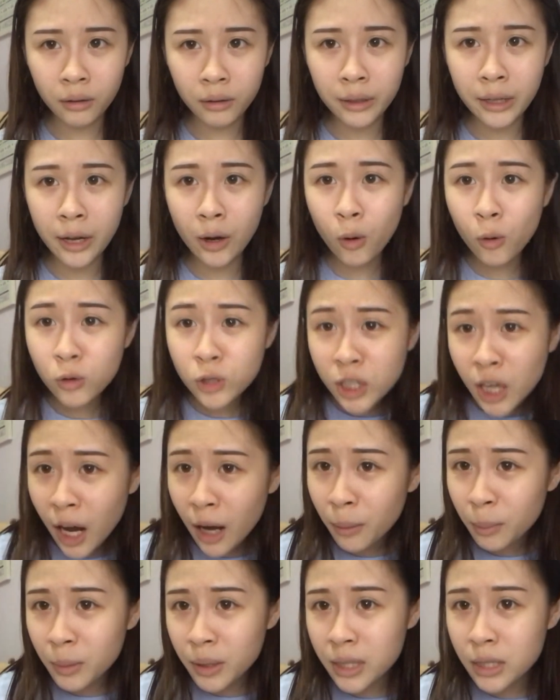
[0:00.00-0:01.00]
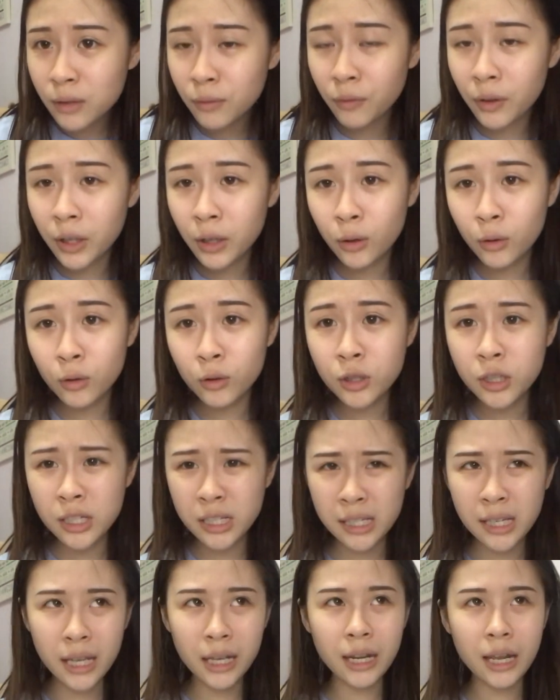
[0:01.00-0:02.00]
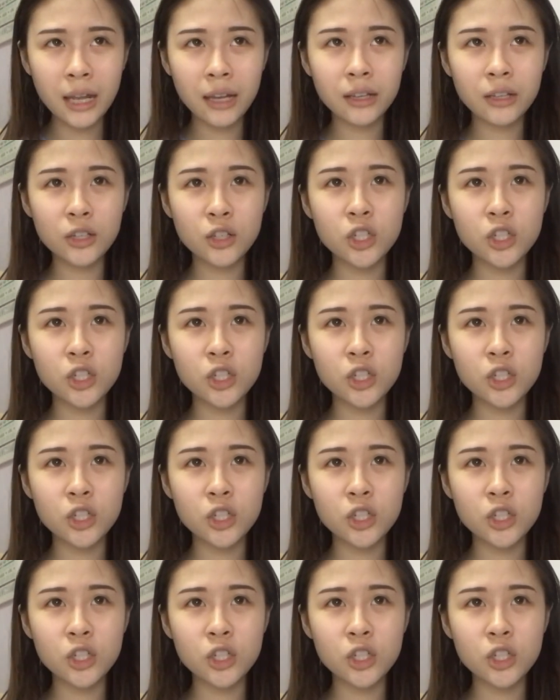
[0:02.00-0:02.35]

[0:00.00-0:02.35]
Nicole Changmin's video. She said that